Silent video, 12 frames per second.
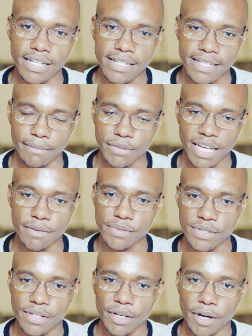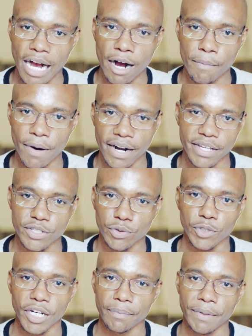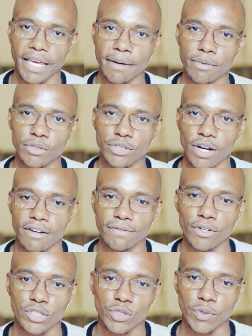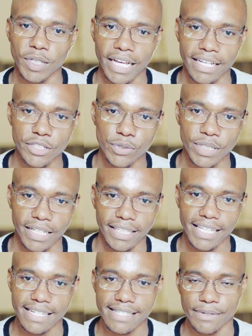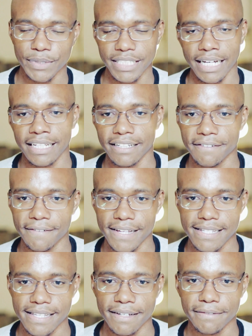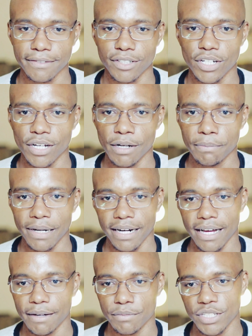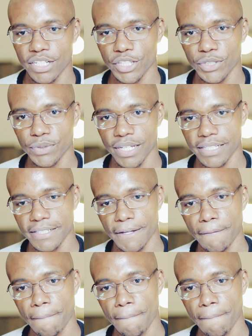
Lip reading: Sometimes our parents won't be able to afford to get you the things which other friends have, but I'm telling you that